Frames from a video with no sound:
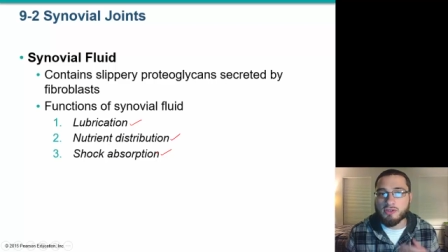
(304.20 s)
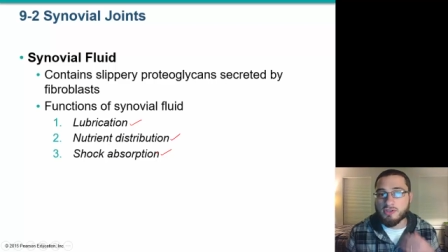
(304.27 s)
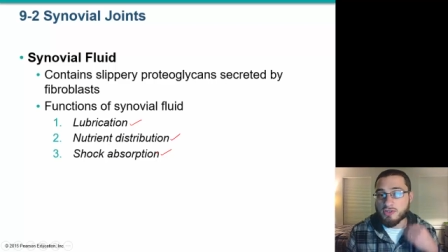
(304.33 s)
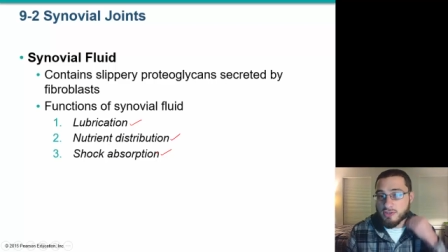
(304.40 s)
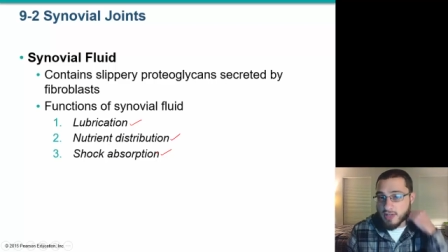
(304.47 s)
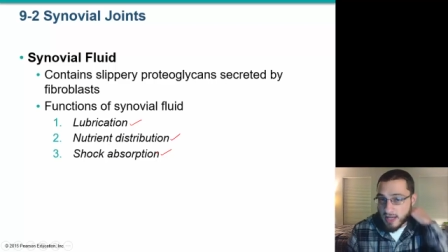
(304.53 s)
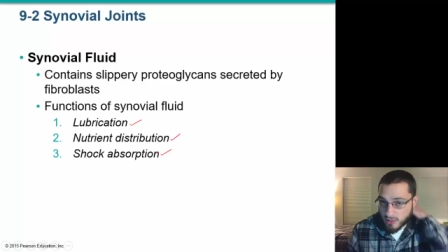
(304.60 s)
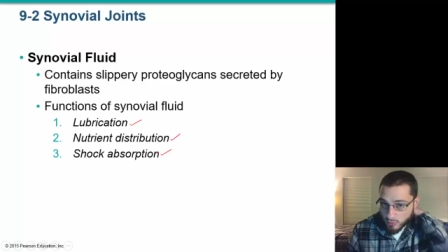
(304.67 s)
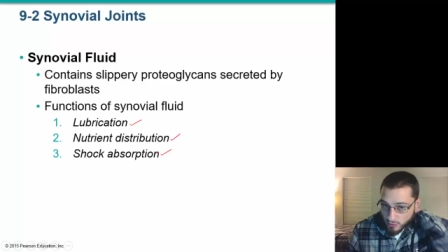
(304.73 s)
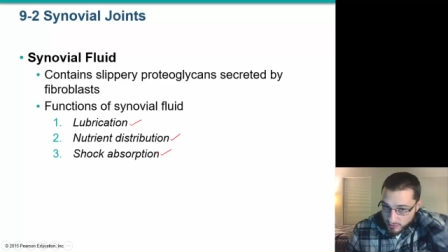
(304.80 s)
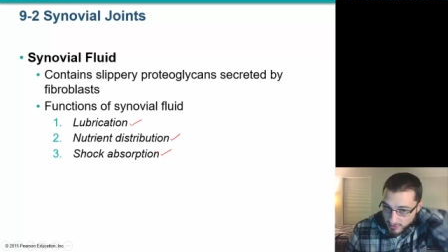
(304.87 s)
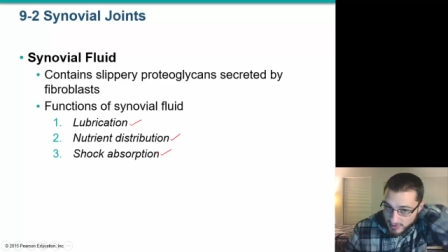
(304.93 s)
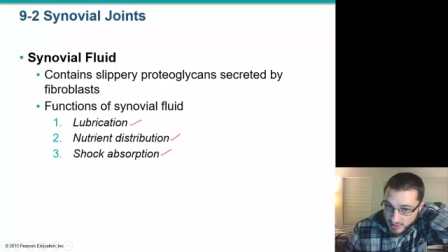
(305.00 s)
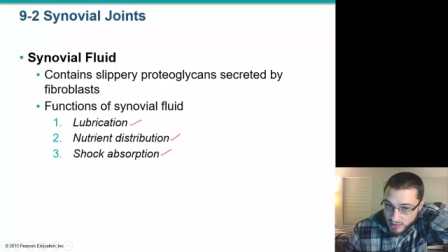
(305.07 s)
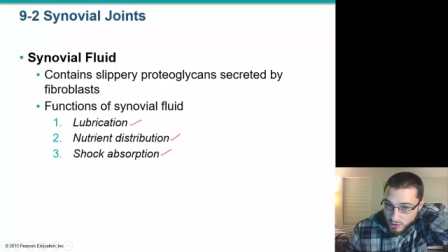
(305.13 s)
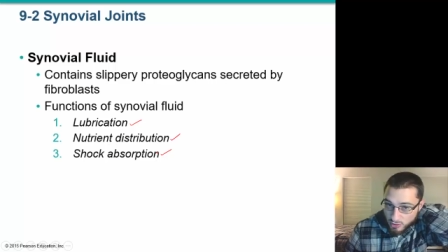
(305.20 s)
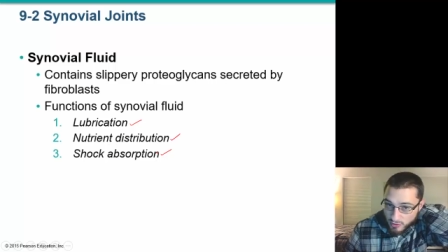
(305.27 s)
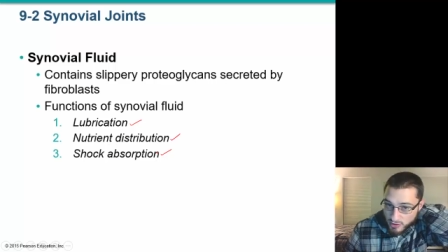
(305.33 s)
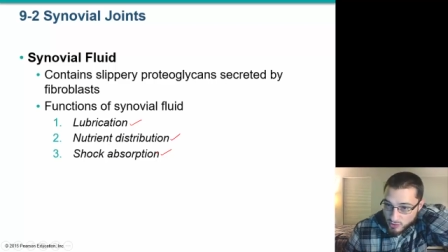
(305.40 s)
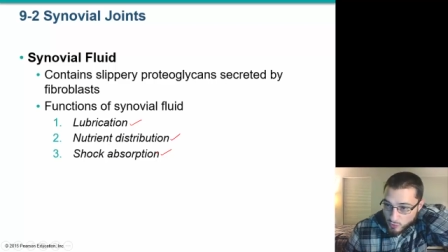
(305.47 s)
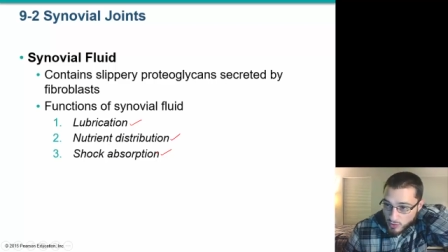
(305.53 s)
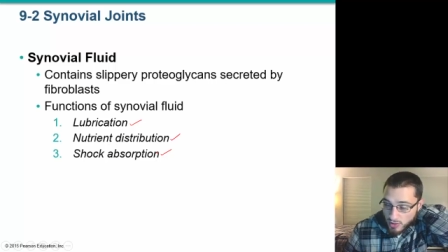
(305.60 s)
is not going to heal
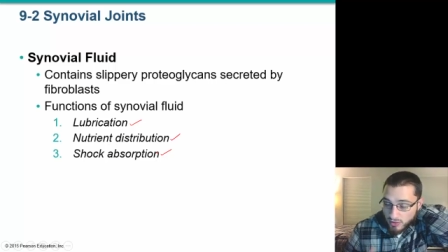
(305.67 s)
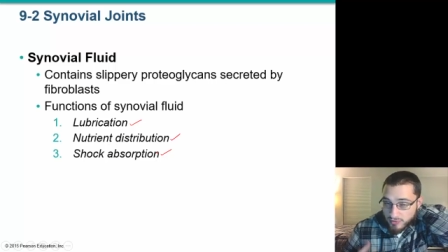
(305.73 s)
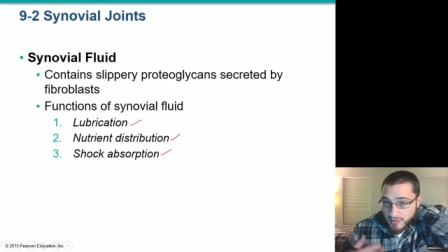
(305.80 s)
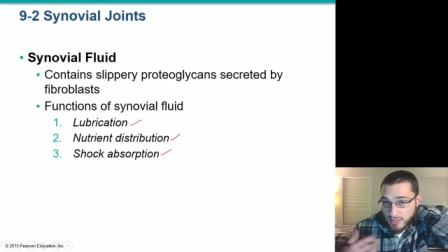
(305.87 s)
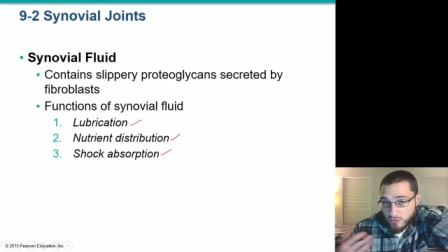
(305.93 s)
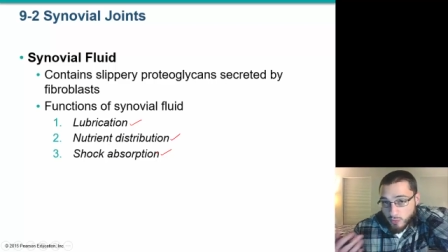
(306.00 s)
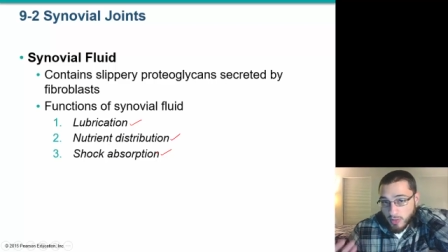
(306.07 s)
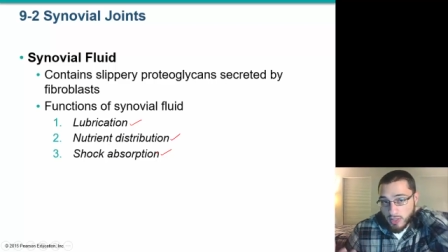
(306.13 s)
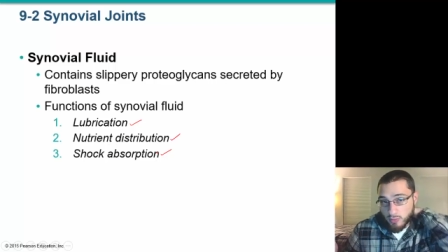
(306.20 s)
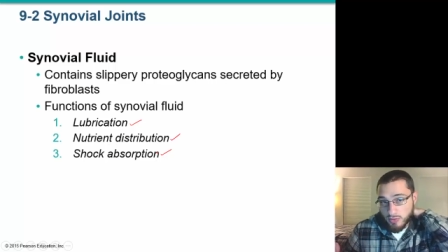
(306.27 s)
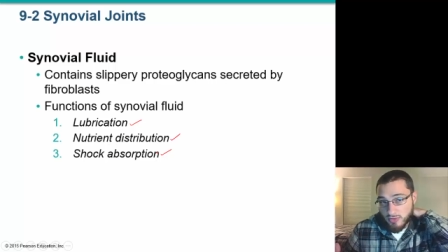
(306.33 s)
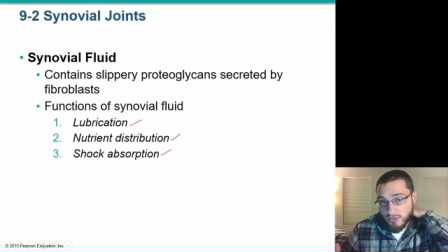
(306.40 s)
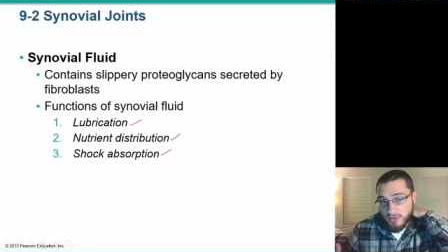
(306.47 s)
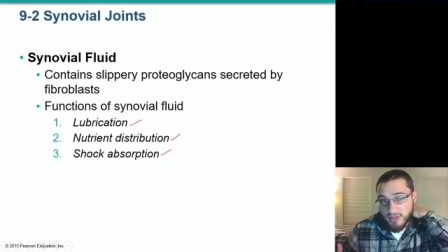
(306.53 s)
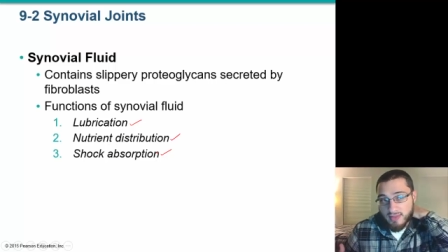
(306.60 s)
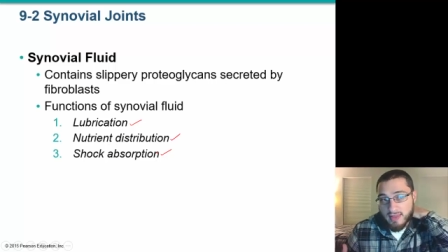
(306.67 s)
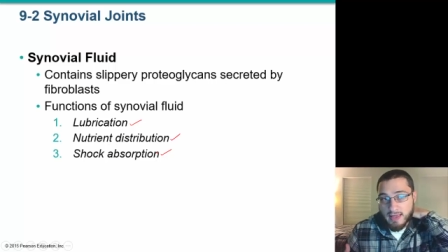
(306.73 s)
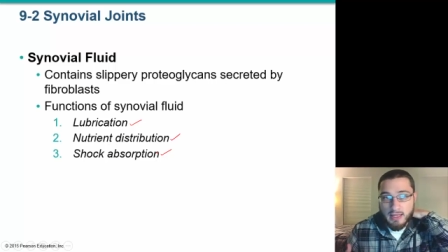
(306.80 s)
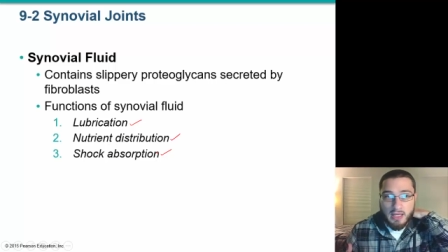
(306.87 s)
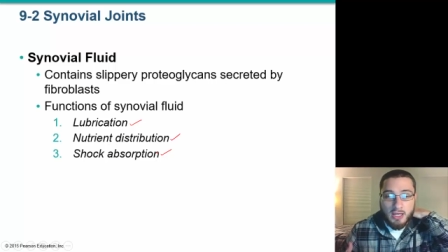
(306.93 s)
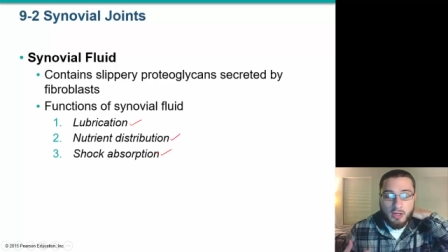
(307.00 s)
as well, and that's why we see that